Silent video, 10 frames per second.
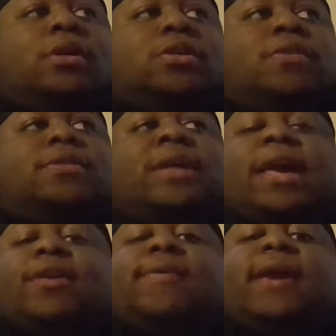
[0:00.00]
So it's
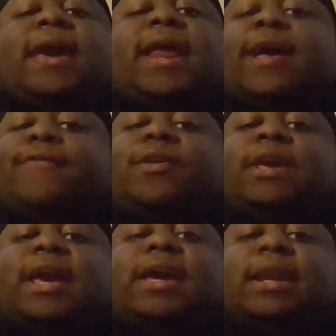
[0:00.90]
like you can't have the
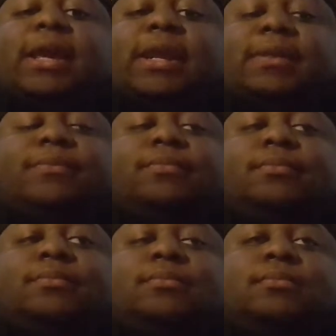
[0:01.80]
cake and eat
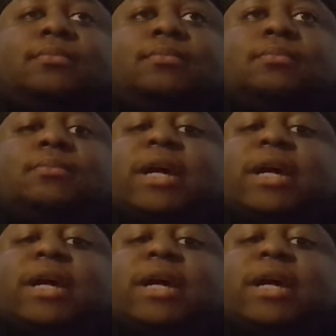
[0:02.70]
it.